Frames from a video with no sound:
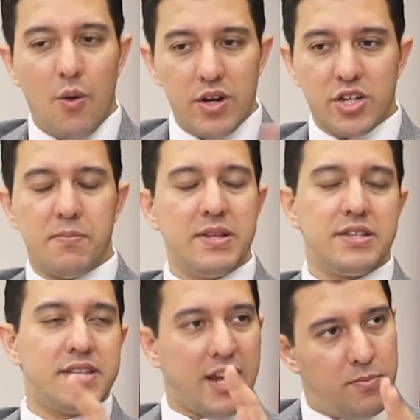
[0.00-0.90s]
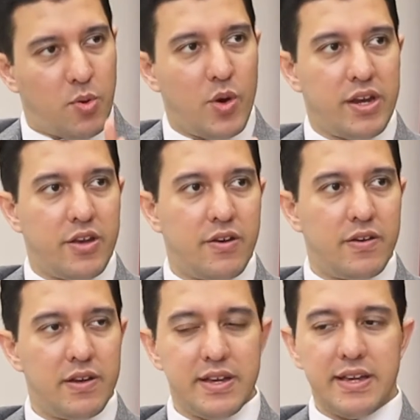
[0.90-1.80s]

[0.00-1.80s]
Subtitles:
want to talk about the second point here,